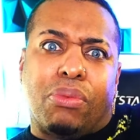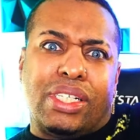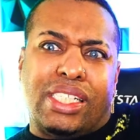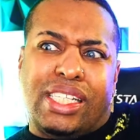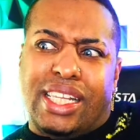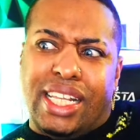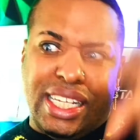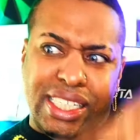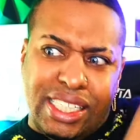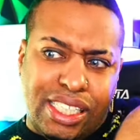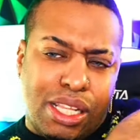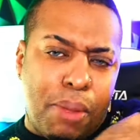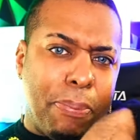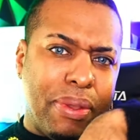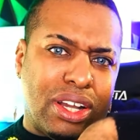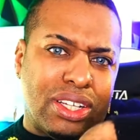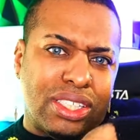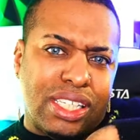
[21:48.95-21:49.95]
Was this the
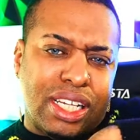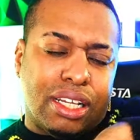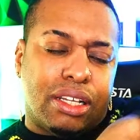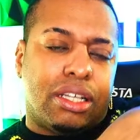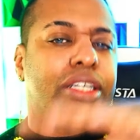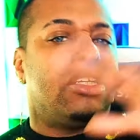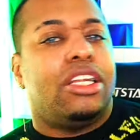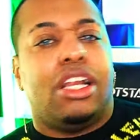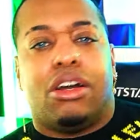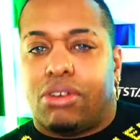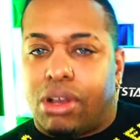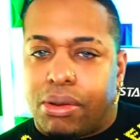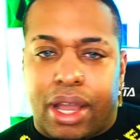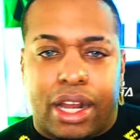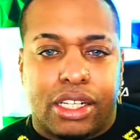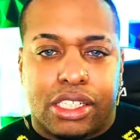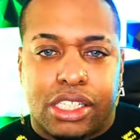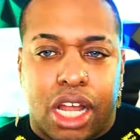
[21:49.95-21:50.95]
building? You know, I'm
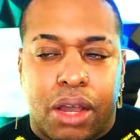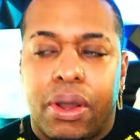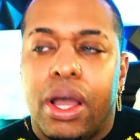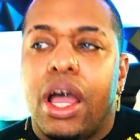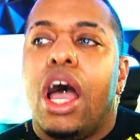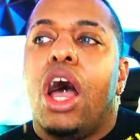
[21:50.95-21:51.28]
kind of slow.